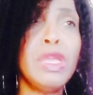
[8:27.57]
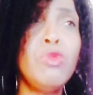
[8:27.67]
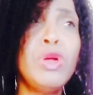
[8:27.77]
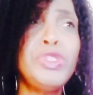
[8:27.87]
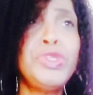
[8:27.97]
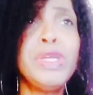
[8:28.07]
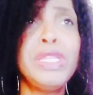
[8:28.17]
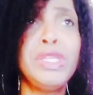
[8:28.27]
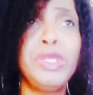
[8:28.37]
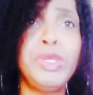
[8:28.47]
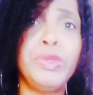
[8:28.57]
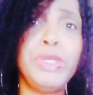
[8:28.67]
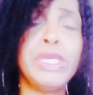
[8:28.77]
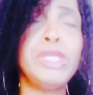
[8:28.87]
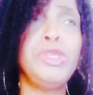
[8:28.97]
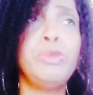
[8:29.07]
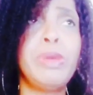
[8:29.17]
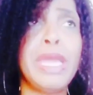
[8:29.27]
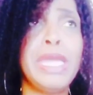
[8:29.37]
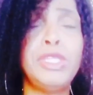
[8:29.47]
And once you're in the union, you
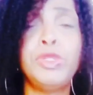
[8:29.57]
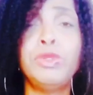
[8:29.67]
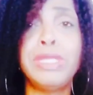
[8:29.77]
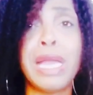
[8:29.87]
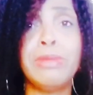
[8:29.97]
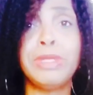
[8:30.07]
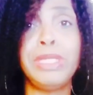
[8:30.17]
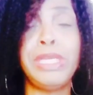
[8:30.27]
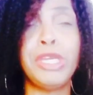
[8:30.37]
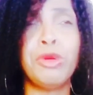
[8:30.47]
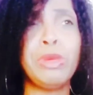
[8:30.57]
pay 2 times a year.